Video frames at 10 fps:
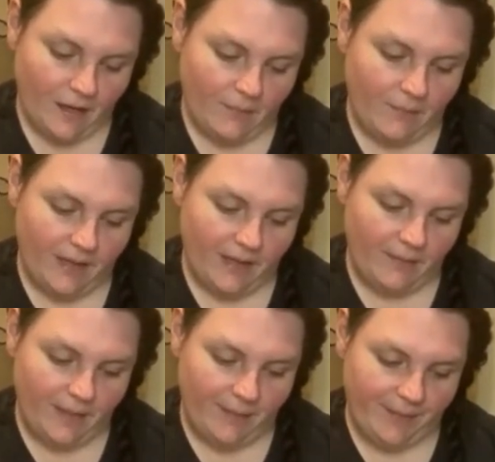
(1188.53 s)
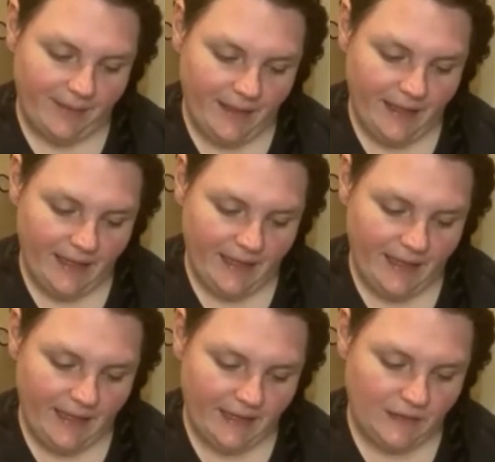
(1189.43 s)
But my plan
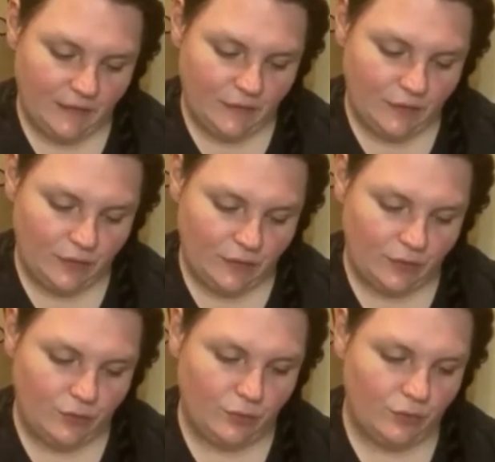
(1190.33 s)
is to,